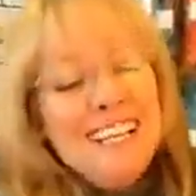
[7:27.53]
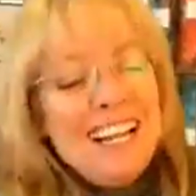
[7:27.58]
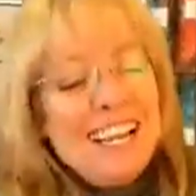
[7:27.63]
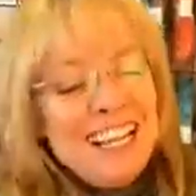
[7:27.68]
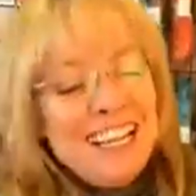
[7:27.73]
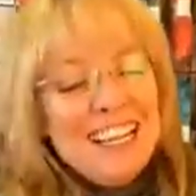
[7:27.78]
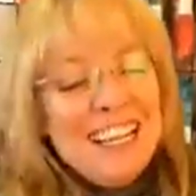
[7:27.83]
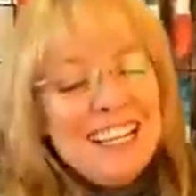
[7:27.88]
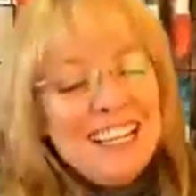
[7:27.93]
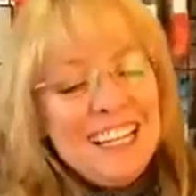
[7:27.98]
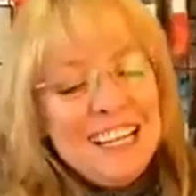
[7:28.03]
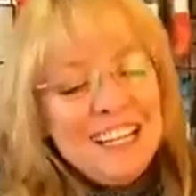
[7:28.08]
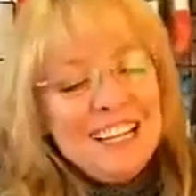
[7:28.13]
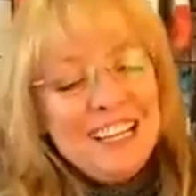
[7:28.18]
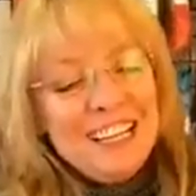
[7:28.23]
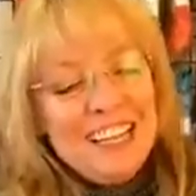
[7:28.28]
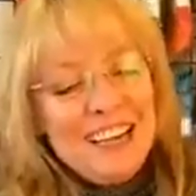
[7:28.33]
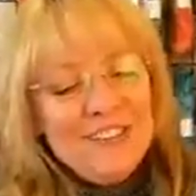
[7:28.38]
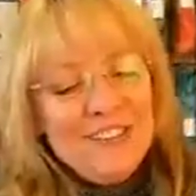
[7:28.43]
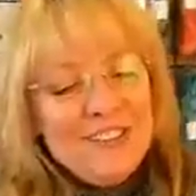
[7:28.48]
I thought
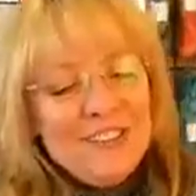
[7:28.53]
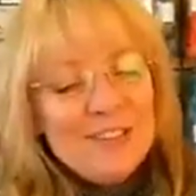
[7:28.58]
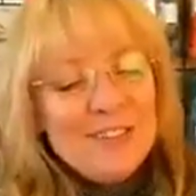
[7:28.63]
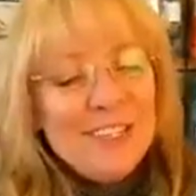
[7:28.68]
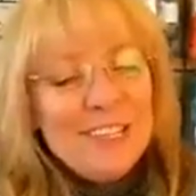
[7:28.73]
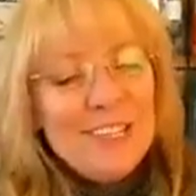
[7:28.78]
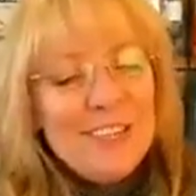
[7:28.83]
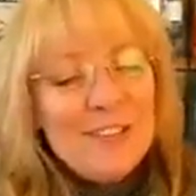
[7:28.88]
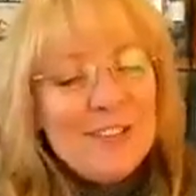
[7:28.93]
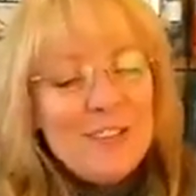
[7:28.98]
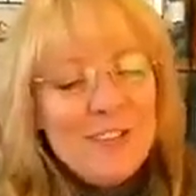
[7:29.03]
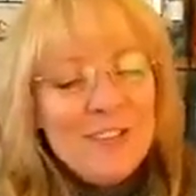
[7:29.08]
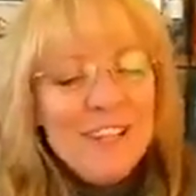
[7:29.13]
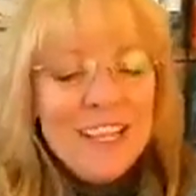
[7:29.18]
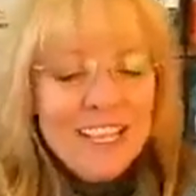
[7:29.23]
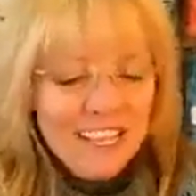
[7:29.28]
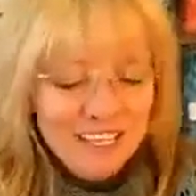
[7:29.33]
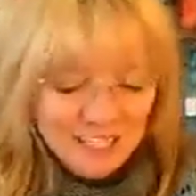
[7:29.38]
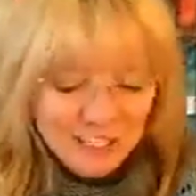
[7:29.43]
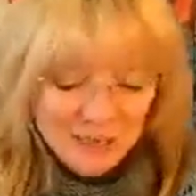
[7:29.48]
that was really cool,
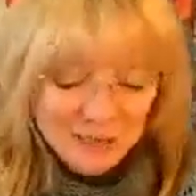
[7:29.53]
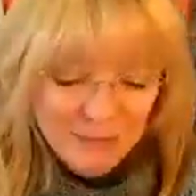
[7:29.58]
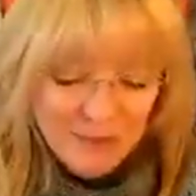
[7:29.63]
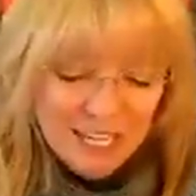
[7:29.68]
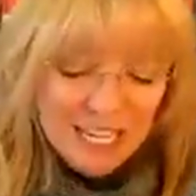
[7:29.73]
just